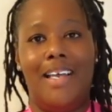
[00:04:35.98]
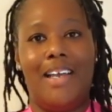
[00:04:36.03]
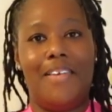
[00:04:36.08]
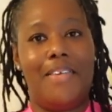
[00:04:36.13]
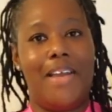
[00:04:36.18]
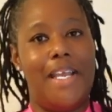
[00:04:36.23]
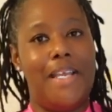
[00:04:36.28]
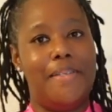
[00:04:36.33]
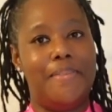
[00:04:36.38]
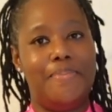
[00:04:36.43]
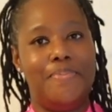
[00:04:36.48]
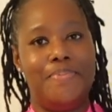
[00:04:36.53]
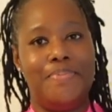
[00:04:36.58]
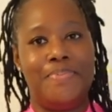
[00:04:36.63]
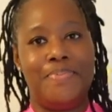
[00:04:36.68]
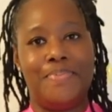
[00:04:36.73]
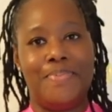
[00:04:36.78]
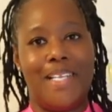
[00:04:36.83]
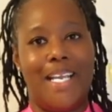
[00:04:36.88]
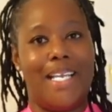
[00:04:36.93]
right,
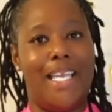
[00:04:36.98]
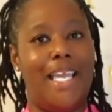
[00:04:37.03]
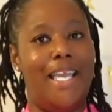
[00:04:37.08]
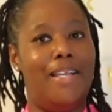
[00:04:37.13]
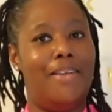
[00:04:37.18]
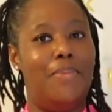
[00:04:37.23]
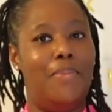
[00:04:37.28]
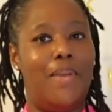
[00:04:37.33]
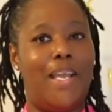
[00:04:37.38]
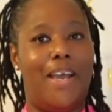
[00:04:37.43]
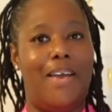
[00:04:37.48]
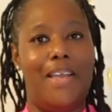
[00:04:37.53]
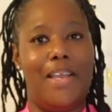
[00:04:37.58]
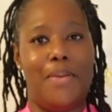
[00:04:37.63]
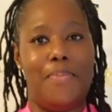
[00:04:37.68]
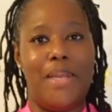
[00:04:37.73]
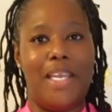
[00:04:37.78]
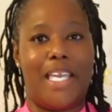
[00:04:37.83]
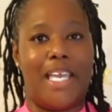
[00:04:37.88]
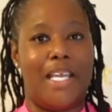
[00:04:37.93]
again, we're out
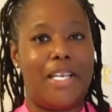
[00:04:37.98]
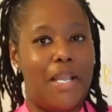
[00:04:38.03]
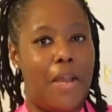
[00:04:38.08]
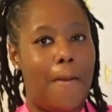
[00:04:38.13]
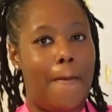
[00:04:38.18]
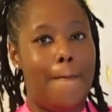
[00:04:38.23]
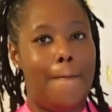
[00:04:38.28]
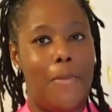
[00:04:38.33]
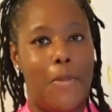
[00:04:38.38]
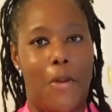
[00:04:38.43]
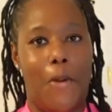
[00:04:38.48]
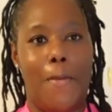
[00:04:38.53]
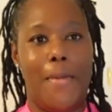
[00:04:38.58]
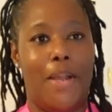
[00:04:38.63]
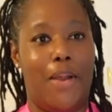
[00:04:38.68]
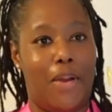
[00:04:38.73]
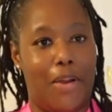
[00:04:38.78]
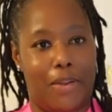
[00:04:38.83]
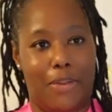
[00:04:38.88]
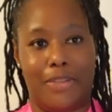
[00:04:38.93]
here making more
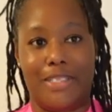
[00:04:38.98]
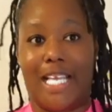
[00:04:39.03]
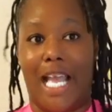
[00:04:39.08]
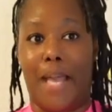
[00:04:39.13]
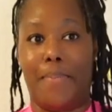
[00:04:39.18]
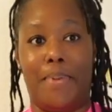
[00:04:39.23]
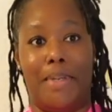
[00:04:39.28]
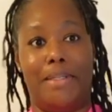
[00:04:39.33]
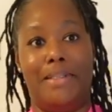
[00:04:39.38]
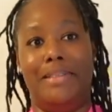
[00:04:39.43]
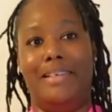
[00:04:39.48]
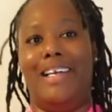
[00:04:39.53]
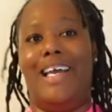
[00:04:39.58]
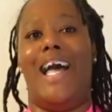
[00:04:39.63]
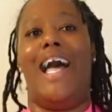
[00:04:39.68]
miracles happen.